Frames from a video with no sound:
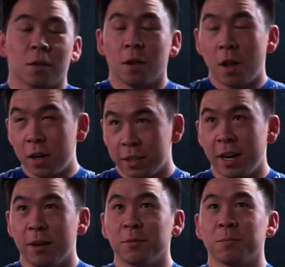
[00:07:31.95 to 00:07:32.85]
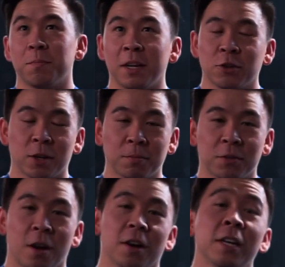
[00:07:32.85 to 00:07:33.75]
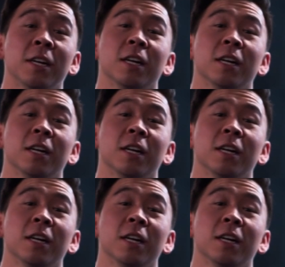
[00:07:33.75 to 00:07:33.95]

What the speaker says: The LockDown bench grip, sorry,